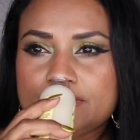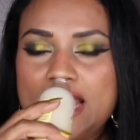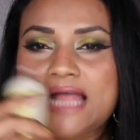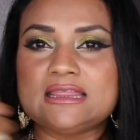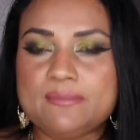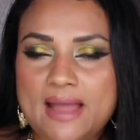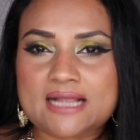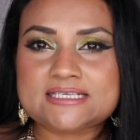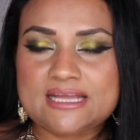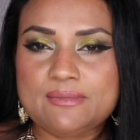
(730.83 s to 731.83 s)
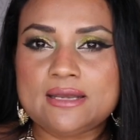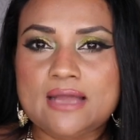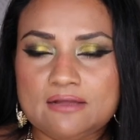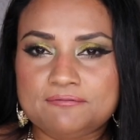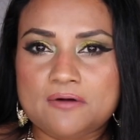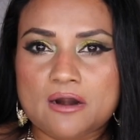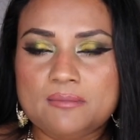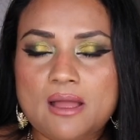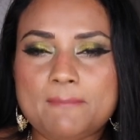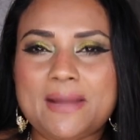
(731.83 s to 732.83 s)
at the macadamia nut
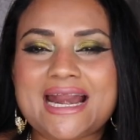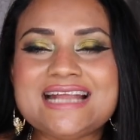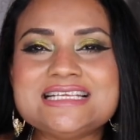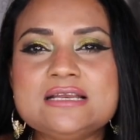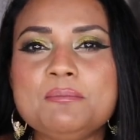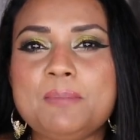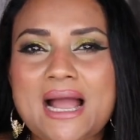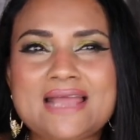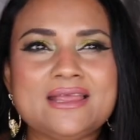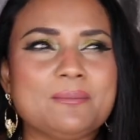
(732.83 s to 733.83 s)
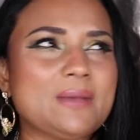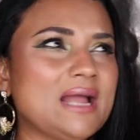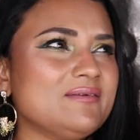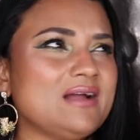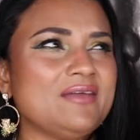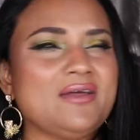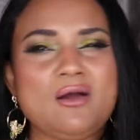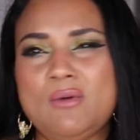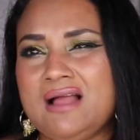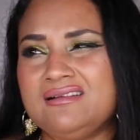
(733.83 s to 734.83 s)
farm, but I didn't buy them. I, I
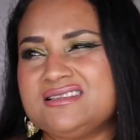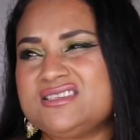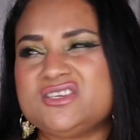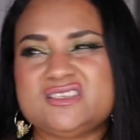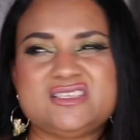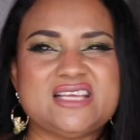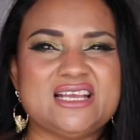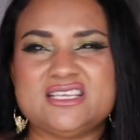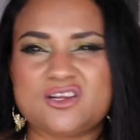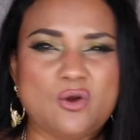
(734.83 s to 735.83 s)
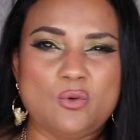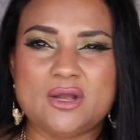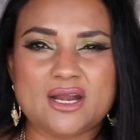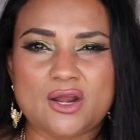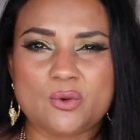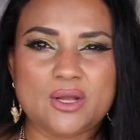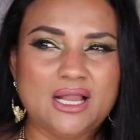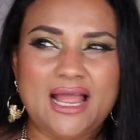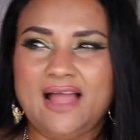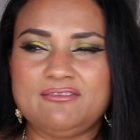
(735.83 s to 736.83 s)
thought, well, it's just scented coconut oil.
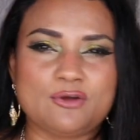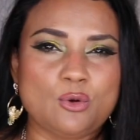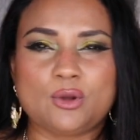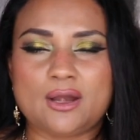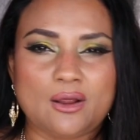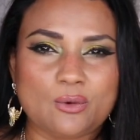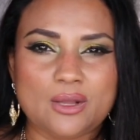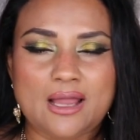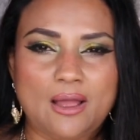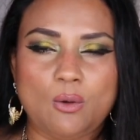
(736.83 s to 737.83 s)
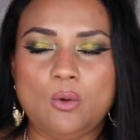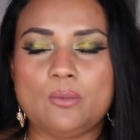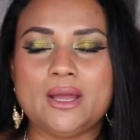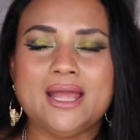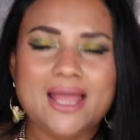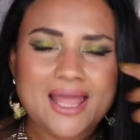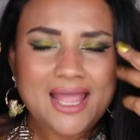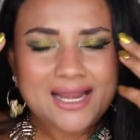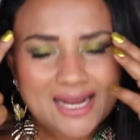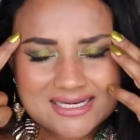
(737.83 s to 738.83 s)
I have coconut oil at home.
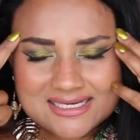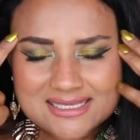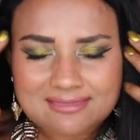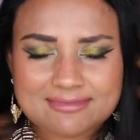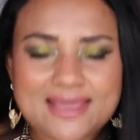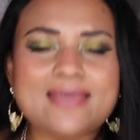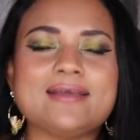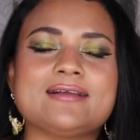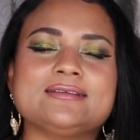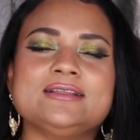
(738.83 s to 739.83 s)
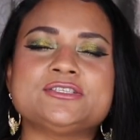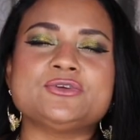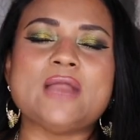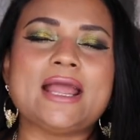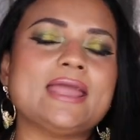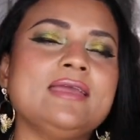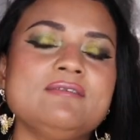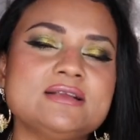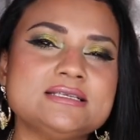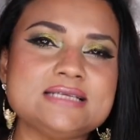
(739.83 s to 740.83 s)
And I didn't think to like
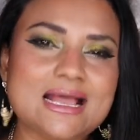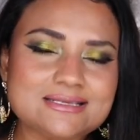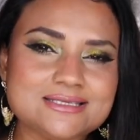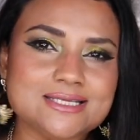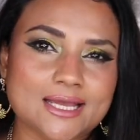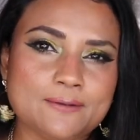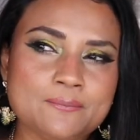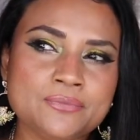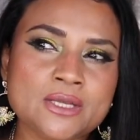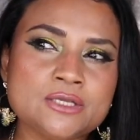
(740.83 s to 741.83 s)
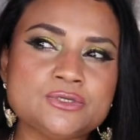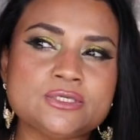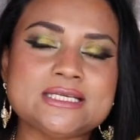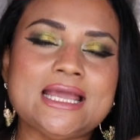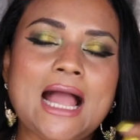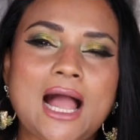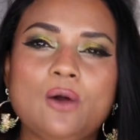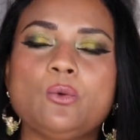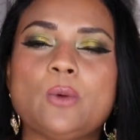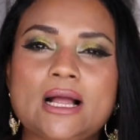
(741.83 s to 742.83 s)
even test it to see
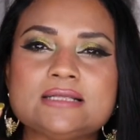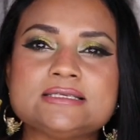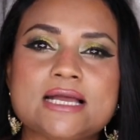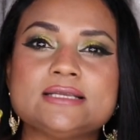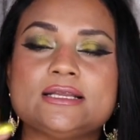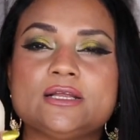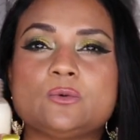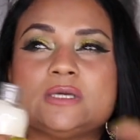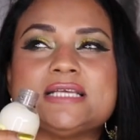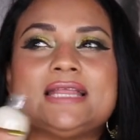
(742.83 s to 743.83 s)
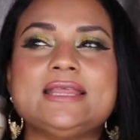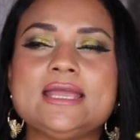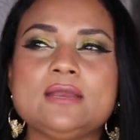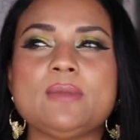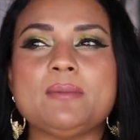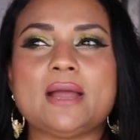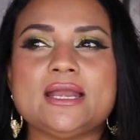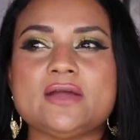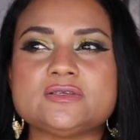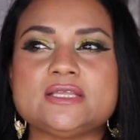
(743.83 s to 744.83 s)
how well scented it was. I think in my
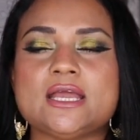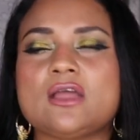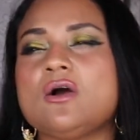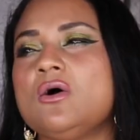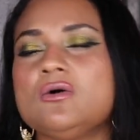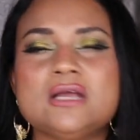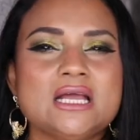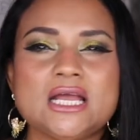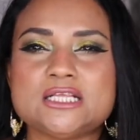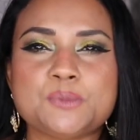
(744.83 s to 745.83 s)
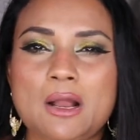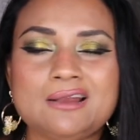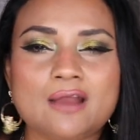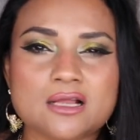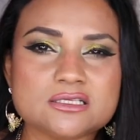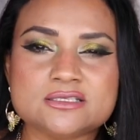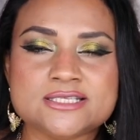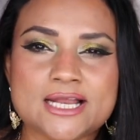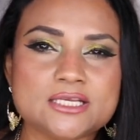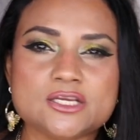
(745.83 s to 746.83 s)
mind I was thinking, oh, it's probably not
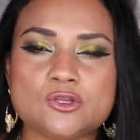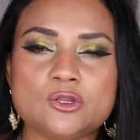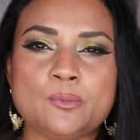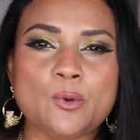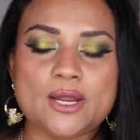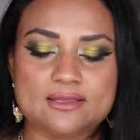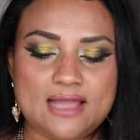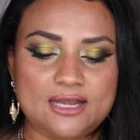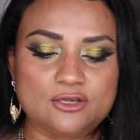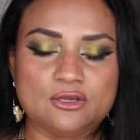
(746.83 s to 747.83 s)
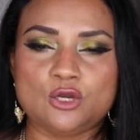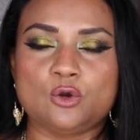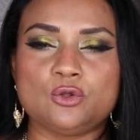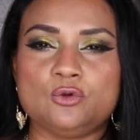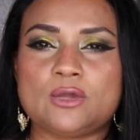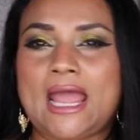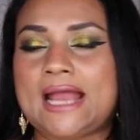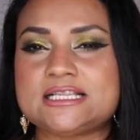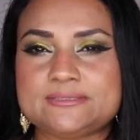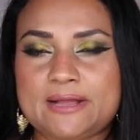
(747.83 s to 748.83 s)
scented to the point that, you know, you
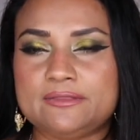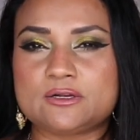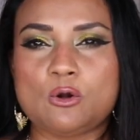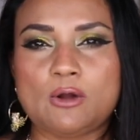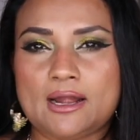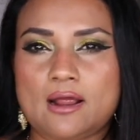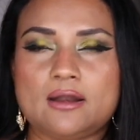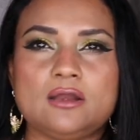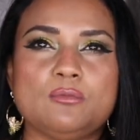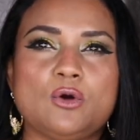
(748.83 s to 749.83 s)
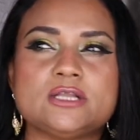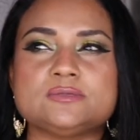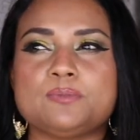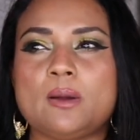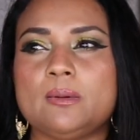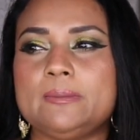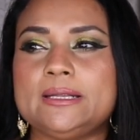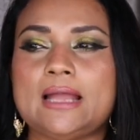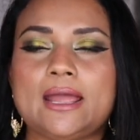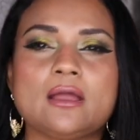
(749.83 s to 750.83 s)
can't smell the coconut anymore. It's
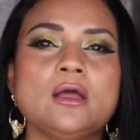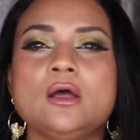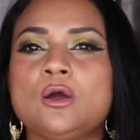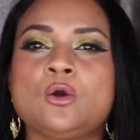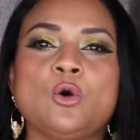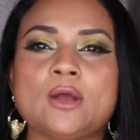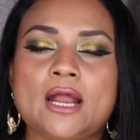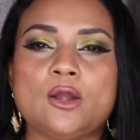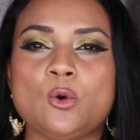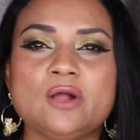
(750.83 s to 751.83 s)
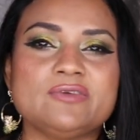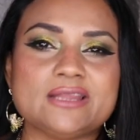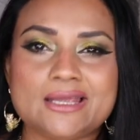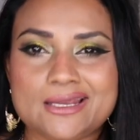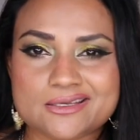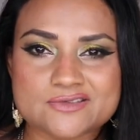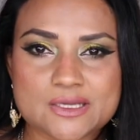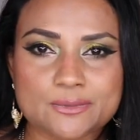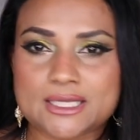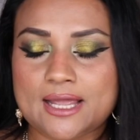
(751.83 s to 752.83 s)
probably like coconut oil with a hint of
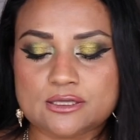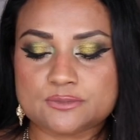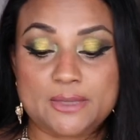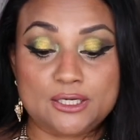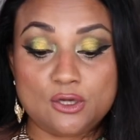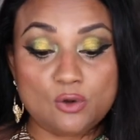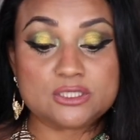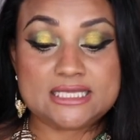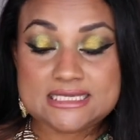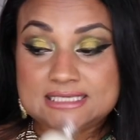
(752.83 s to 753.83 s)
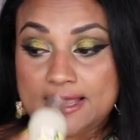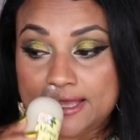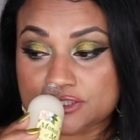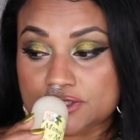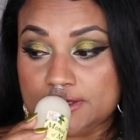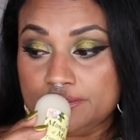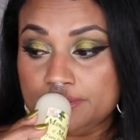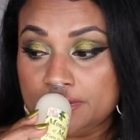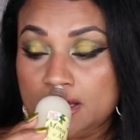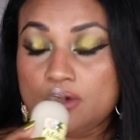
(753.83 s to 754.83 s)
something else. But no, these are actually
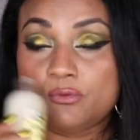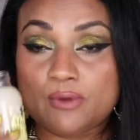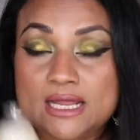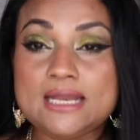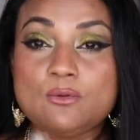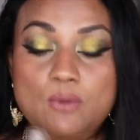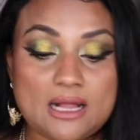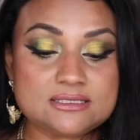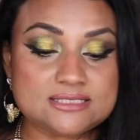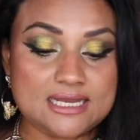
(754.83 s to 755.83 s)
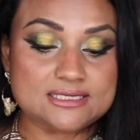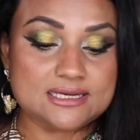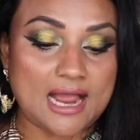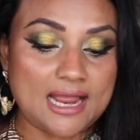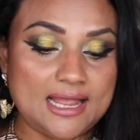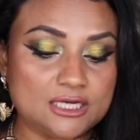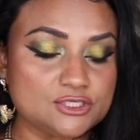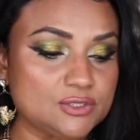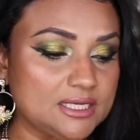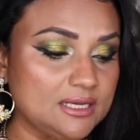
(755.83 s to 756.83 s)
really well scented. I
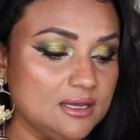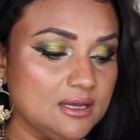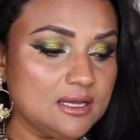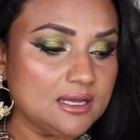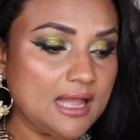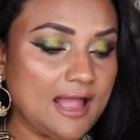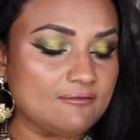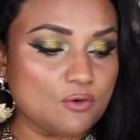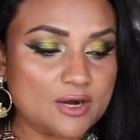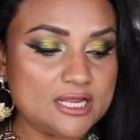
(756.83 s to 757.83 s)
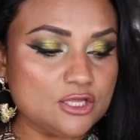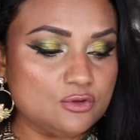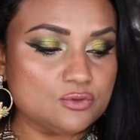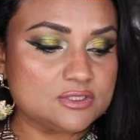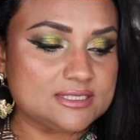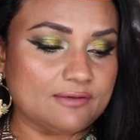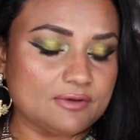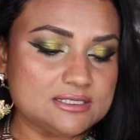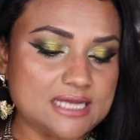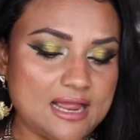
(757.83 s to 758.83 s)
actually have already used
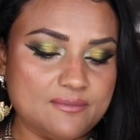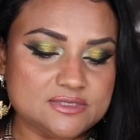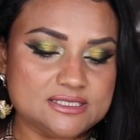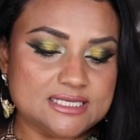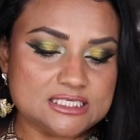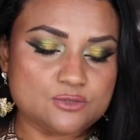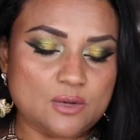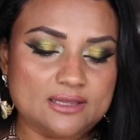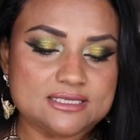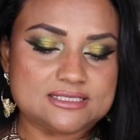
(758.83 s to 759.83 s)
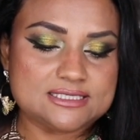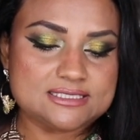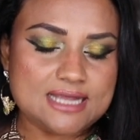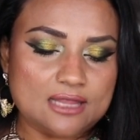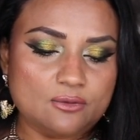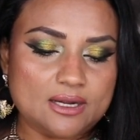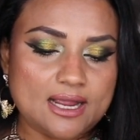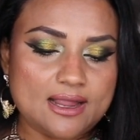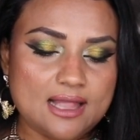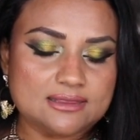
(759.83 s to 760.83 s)
several times this one. This is the other one
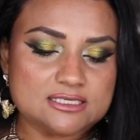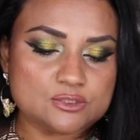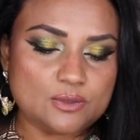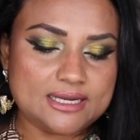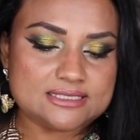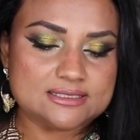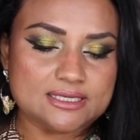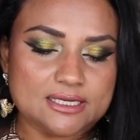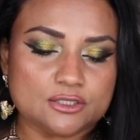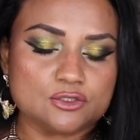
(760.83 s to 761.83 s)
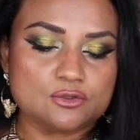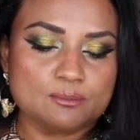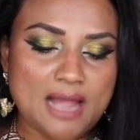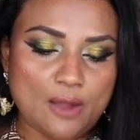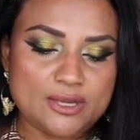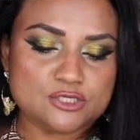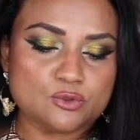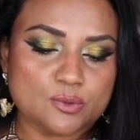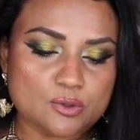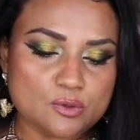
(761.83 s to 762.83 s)
I got. This one is the Maui
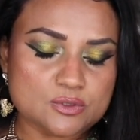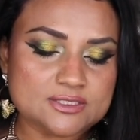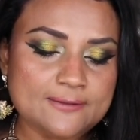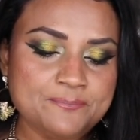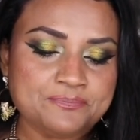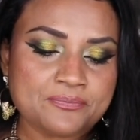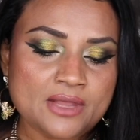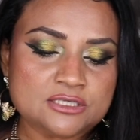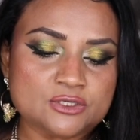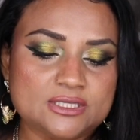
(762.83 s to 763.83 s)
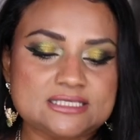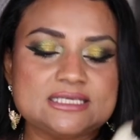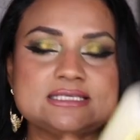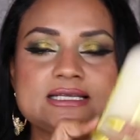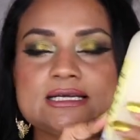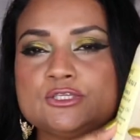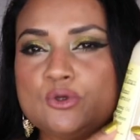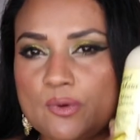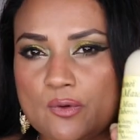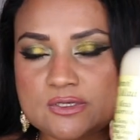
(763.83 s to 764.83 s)
Tuberose. So this is the
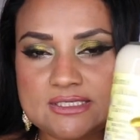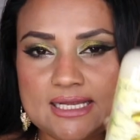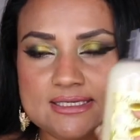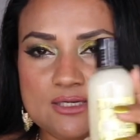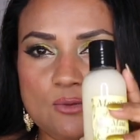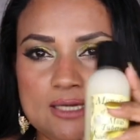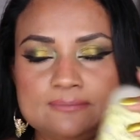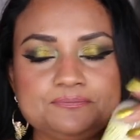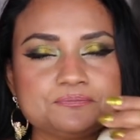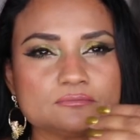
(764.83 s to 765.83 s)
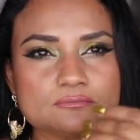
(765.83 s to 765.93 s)
tuberose scented one.